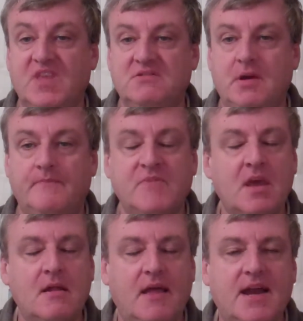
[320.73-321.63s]
So,
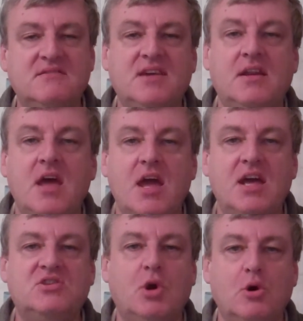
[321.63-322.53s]
like I said,
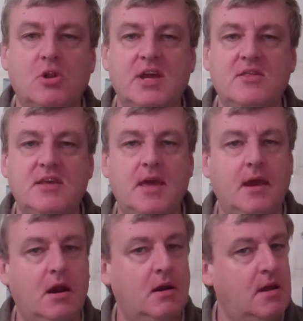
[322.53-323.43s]
it's early in the
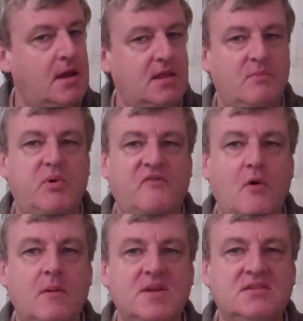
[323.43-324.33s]
year. The
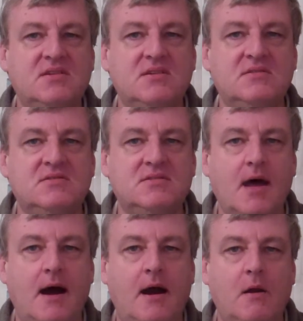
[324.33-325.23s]
performances
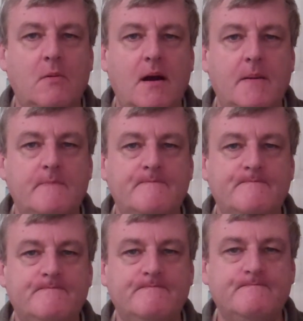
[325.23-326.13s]
are
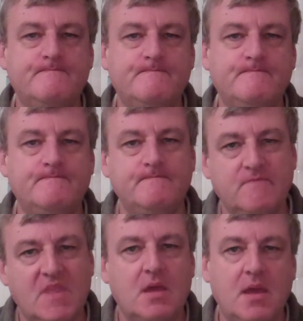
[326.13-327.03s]

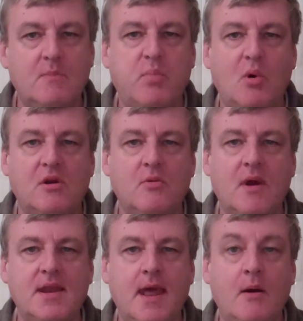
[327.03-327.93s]
important
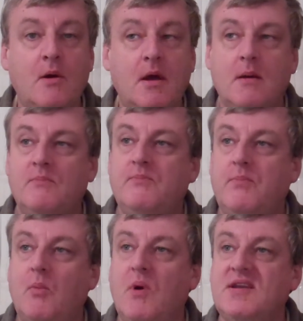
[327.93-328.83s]
right now,
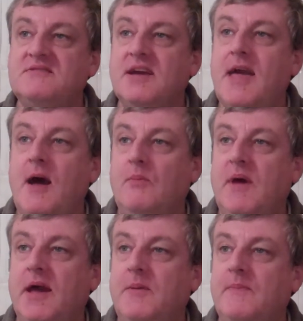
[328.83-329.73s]
but when does it count,
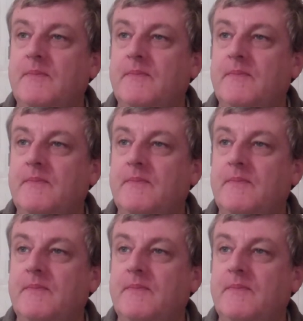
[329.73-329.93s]
Megan?